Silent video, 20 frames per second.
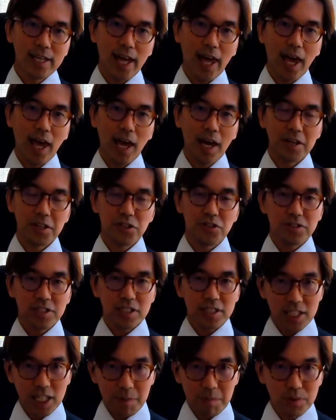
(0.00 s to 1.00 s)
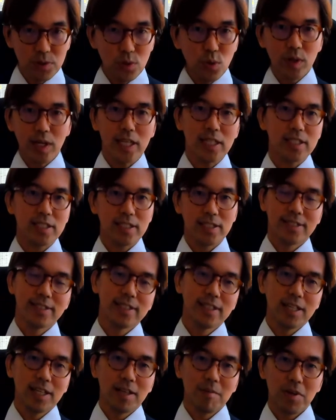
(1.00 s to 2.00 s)
And you just keep doing it,
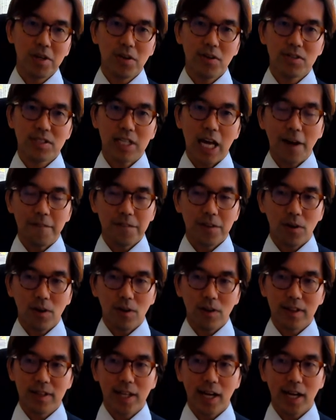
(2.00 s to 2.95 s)
because after all,